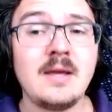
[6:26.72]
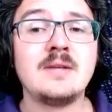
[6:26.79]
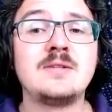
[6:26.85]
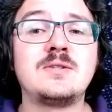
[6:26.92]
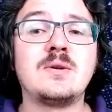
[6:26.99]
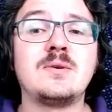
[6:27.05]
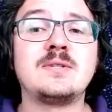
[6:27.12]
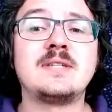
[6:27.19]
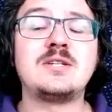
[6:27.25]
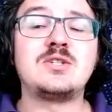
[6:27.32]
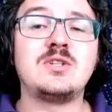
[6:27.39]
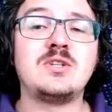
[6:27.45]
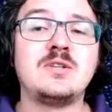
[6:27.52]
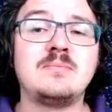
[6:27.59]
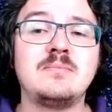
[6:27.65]
So
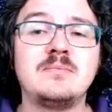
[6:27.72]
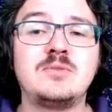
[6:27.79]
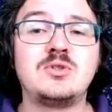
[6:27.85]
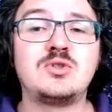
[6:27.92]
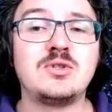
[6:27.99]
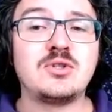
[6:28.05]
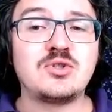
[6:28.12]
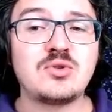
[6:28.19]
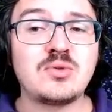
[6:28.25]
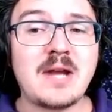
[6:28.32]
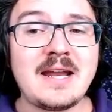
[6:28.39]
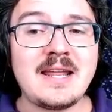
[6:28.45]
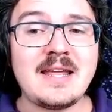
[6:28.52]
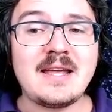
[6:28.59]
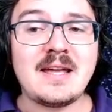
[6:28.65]
essentially, the
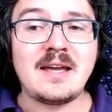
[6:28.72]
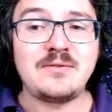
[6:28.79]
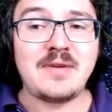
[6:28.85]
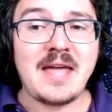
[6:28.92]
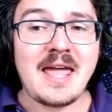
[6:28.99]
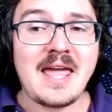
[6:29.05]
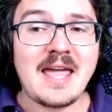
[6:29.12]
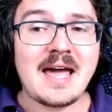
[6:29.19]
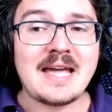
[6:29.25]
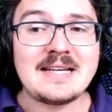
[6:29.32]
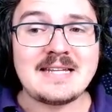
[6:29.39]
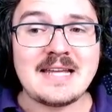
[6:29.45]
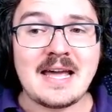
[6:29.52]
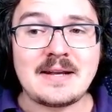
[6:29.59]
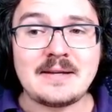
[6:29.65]
trading of AI
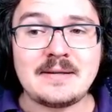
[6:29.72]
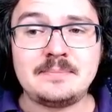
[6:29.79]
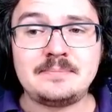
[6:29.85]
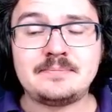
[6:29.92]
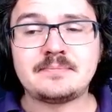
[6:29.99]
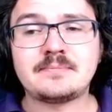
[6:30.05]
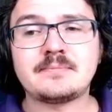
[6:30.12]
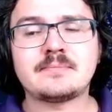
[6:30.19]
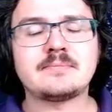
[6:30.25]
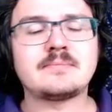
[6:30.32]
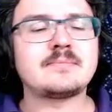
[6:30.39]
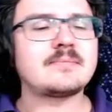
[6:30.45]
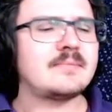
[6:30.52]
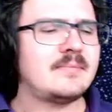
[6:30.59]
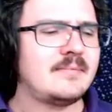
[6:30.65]
data,
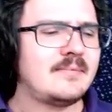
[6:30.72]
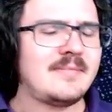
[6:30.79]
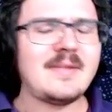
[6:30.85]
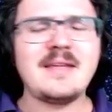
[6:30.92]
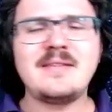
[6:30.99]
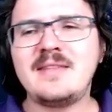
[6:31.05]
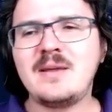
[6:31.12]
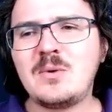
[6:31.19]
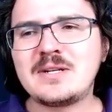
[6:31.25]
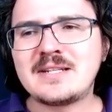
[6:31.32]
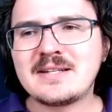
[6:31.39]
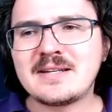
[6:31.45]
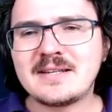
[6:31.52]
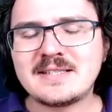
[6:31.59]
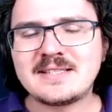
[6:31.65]
they want
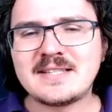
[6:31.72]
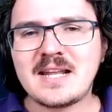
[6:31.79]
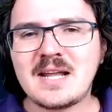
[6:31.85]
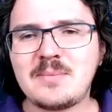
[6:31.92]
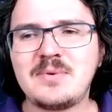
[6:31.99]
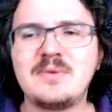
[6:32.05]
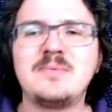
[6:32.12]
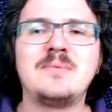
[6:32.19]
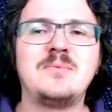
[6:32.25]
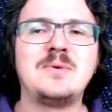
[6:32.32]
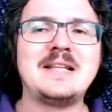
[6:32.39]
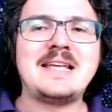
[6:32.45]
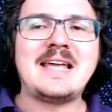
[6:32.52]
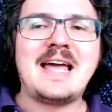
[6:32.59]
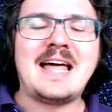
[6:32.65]
to set up
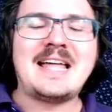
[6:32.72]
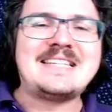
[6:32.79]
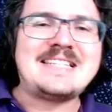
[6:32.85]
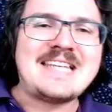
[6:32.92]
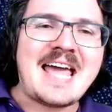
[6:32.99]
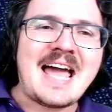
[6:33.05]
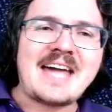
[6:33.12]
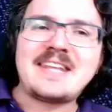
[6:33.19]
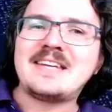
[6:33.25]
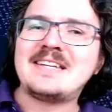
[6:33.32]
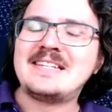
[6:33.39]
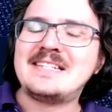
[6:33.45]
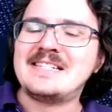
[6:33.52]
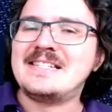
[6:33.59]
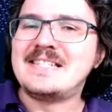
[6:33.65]
really a data
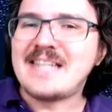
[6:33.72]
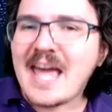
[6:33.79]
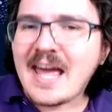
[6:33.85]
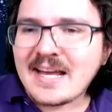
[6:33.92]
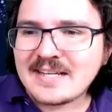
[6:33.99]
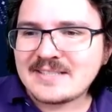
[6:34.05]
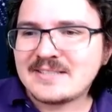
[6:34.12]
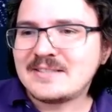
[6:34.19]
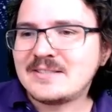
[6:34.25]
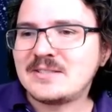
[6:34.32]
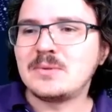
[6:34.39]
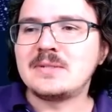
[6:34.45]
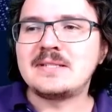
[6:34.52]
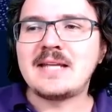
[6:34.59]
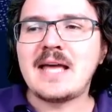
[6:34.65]
DEX, so
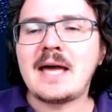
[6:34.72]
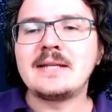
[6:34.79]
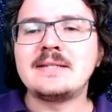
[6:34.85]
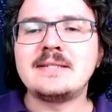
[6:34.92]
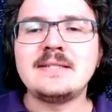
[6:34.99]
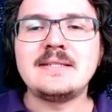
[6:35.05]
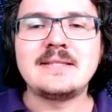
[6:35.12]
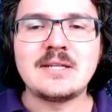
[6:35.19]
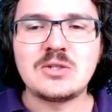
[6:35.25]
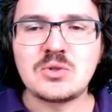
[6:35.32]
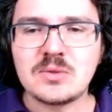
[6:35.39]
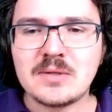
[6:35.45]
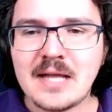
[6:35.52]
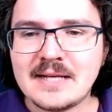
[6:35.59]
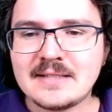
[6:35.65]
a data
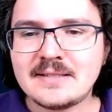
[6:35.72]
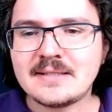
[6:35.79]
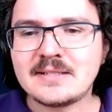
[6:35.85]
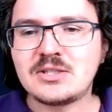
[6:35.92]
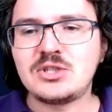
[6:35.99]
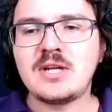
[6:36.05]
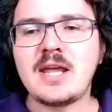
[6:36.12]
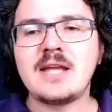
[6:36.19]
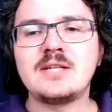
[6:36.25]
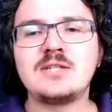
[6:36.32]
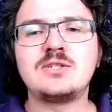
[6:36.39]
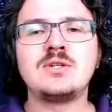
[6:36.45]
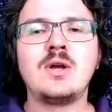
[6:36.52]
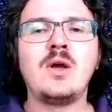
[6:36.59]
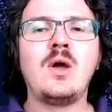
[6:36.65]
decentralized
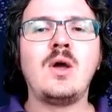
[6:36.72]
exchange,